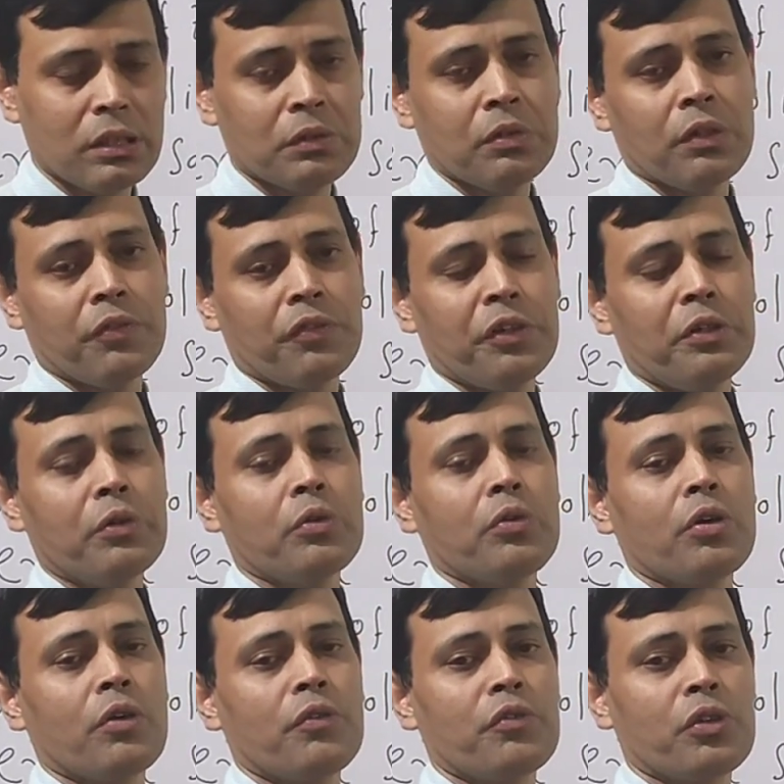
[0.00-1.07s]
you are free to
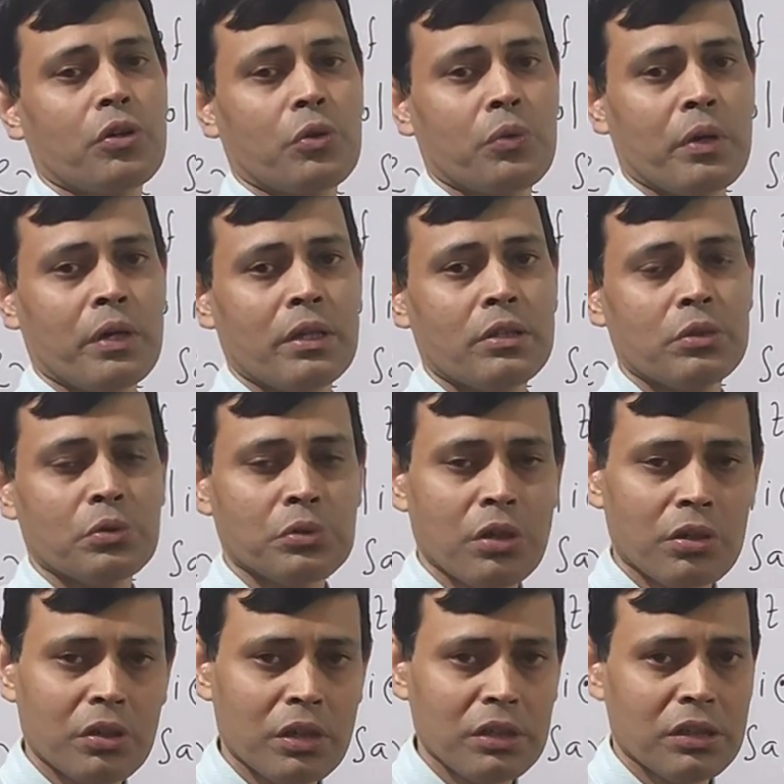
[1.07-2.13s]
drop your queries
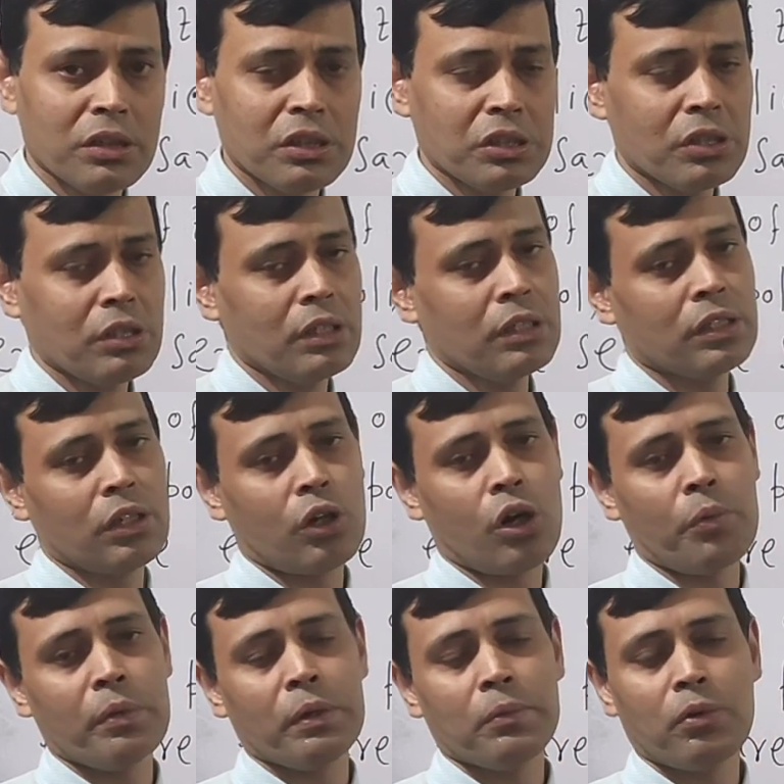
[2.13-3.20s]
without hesitation in the
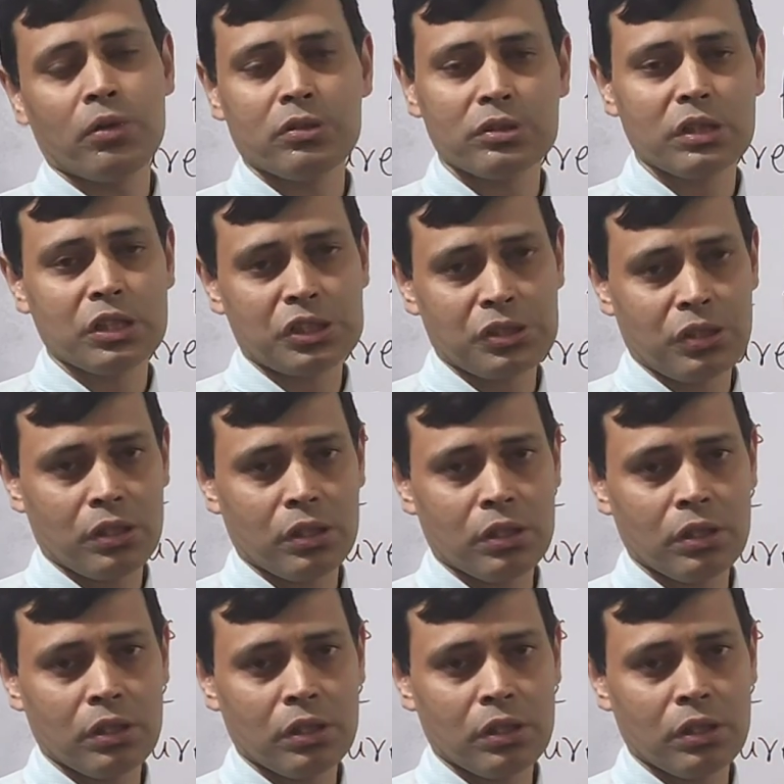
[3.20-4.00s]
comment box section.